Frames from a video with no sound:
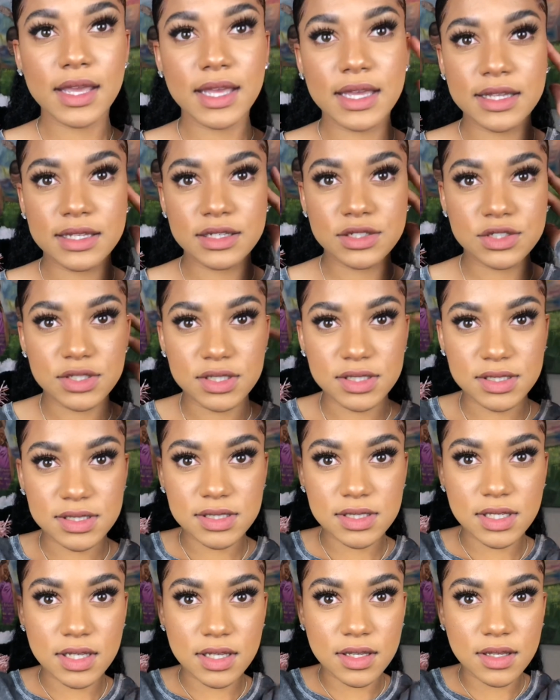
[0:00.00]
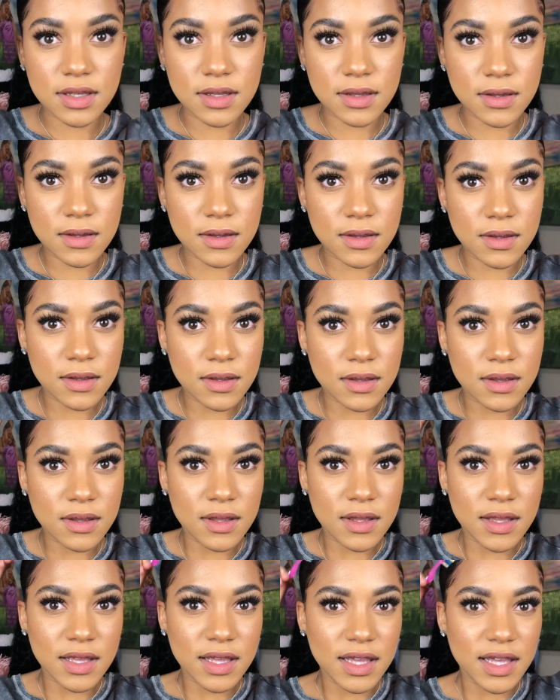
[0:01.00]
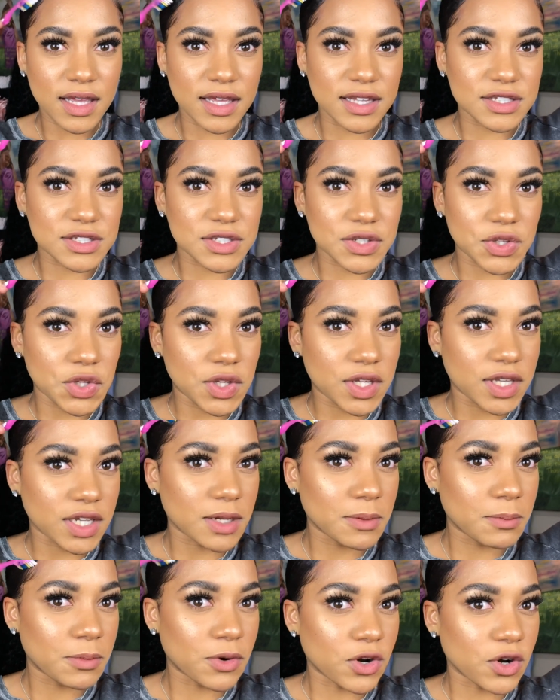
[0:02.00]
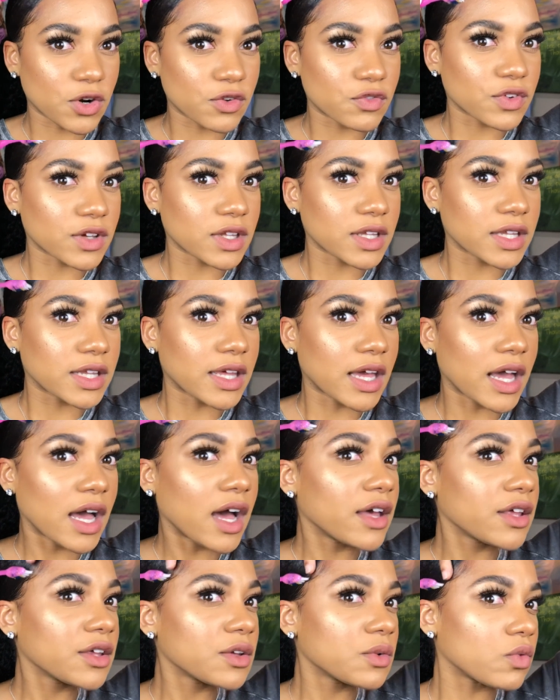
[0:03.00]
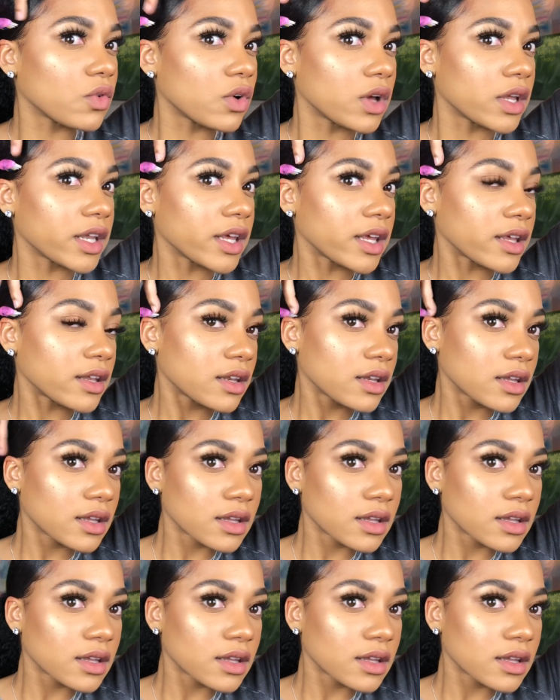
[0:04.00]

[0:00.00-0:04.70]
And just until you get it perfectly how you want it.